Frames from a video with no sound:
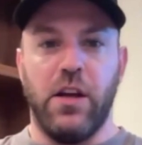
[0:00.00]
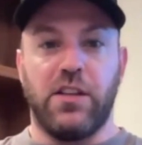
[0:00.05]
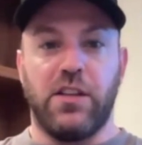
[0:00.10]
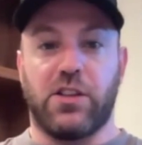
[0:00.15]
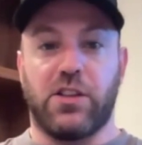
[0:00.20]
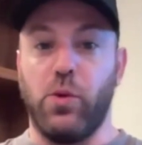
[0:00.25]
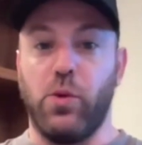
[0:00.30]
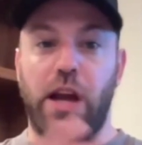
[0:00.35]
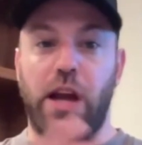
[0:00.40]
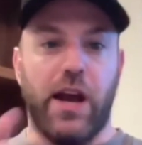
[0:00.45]

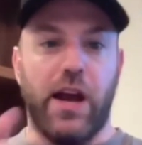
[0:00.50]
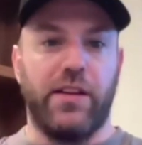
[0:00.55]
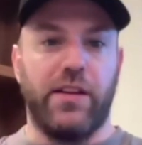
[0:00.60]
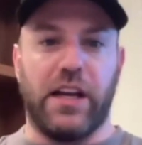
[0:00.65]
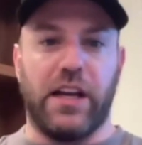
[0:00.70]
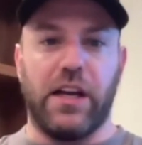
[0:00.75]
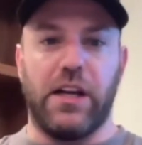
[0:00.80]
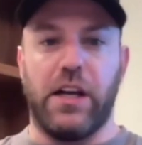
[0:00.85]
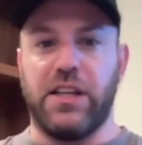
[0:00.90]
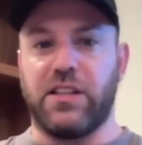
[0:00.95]
So we had
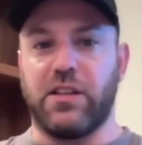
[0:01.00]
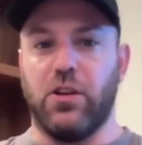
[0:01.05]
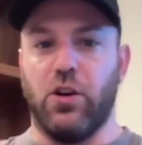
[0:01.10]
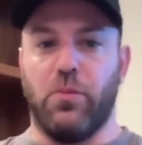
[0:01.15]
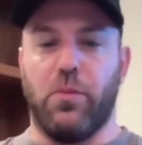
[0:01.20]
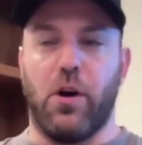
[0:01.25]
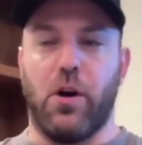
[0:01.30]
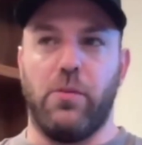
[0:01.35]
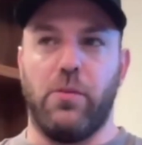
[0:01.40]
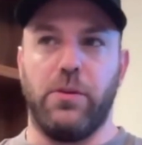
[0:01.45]
like a nice
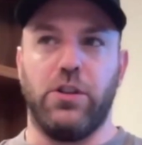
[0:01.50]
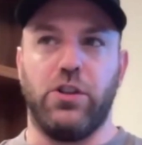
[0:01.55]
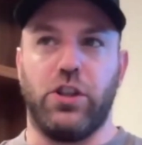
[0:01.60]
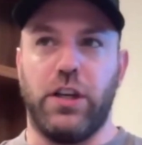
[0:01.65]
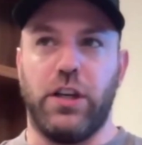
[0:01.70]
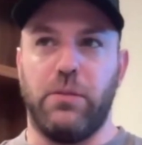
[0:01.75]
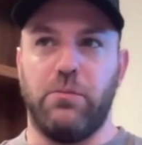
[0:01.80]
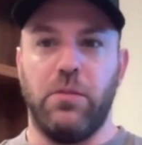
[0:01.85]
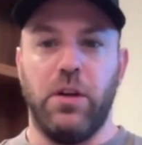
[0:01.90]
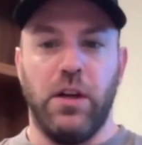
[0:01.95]
little apartment
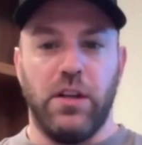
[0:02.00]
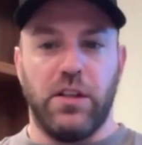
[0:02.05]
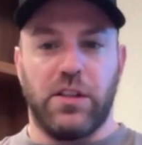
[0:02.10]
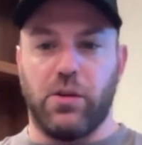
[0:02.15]
gym.